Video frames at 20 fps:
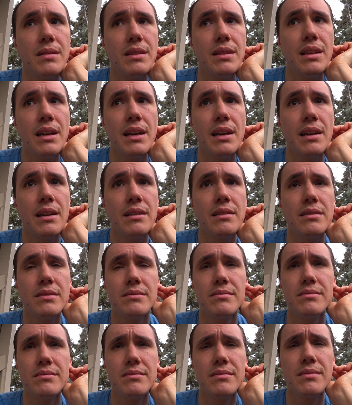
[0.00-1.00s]
they
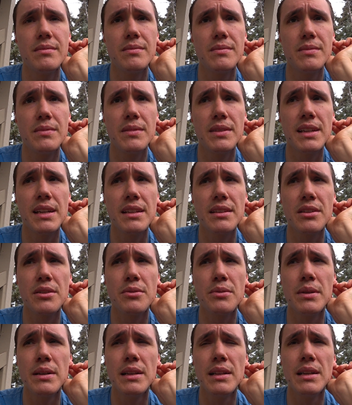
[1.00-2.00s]
think they're
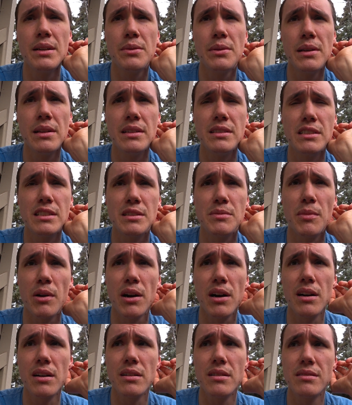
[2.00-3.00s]
really, really
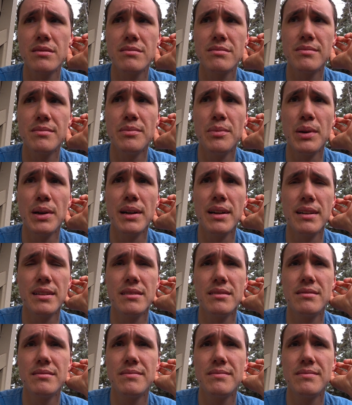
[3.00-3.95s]
smart, but